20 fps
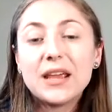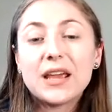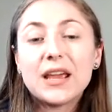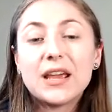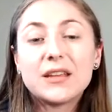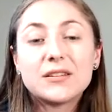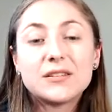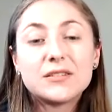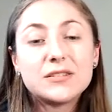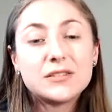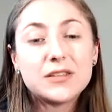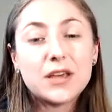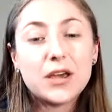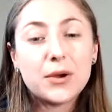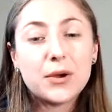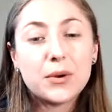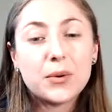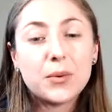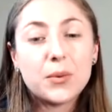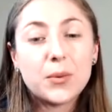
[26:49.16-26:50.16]
And
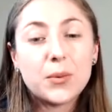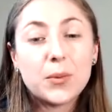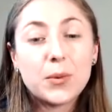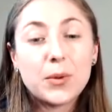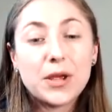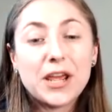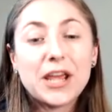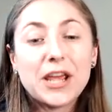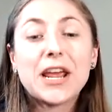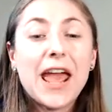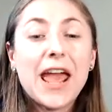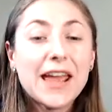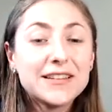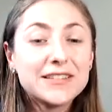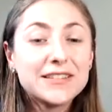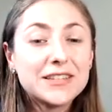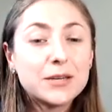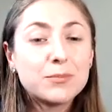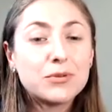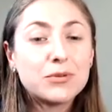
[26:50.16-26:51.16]
so it
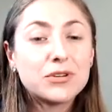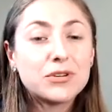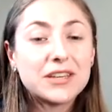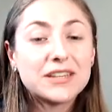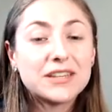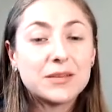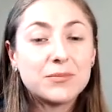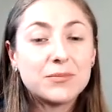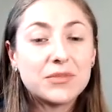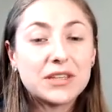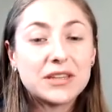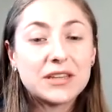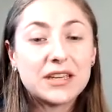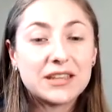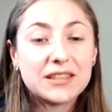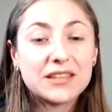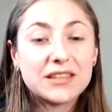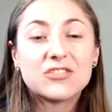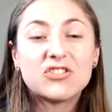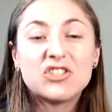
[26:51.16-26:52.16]
ends up looking something like
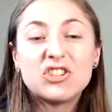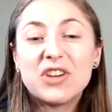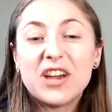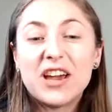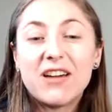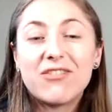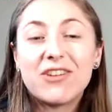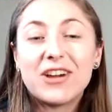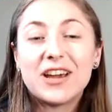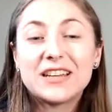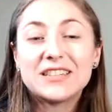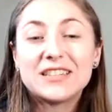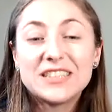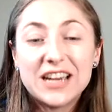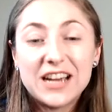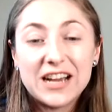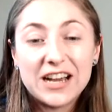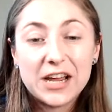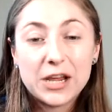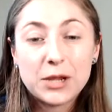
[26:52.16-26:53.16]
this. You have a
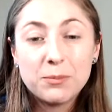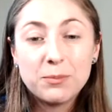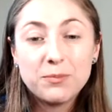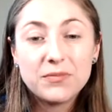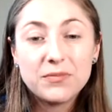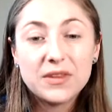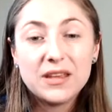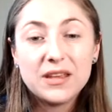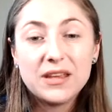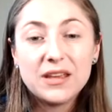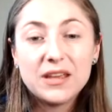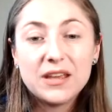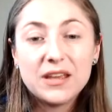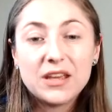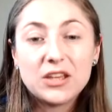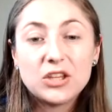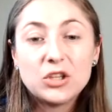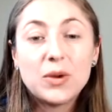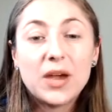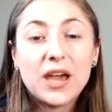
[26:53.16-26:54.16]
time,
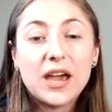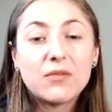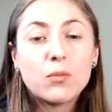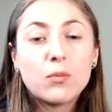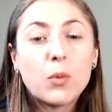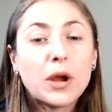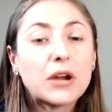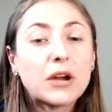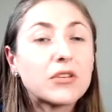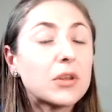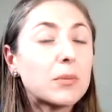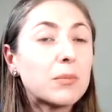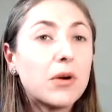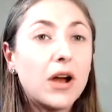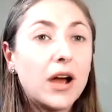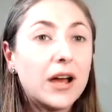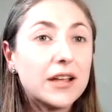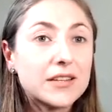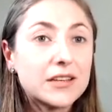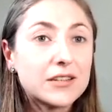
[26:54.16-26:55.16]
you have where the
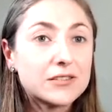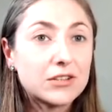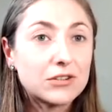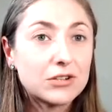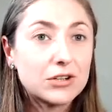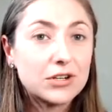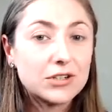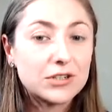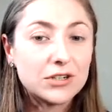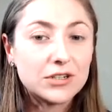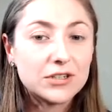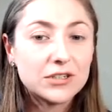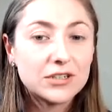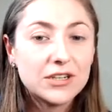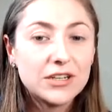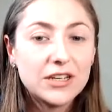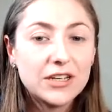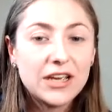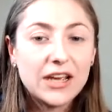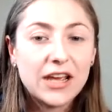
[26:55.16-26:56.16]
process occurred,
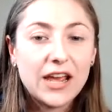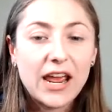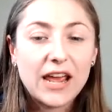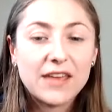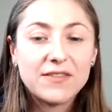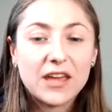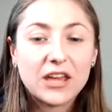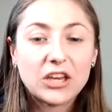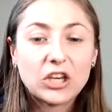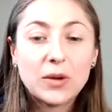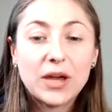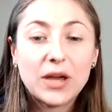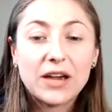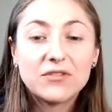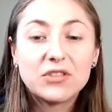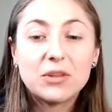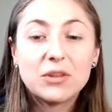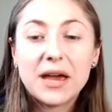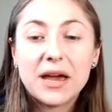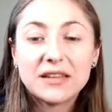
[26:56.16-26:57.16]
and then you have
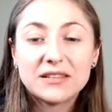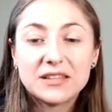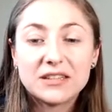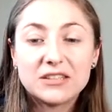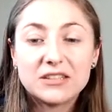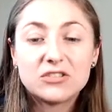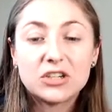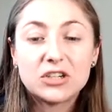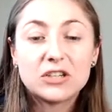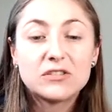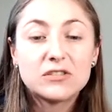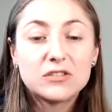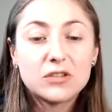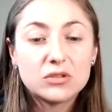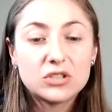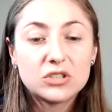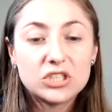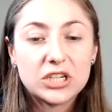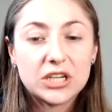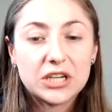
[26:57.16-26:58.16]
the message
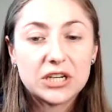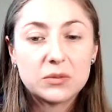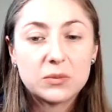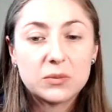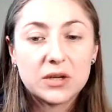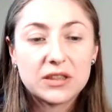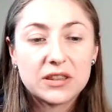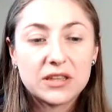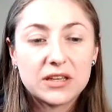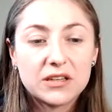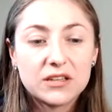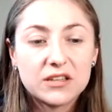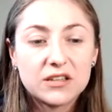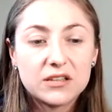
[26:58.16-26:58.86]
associated with it.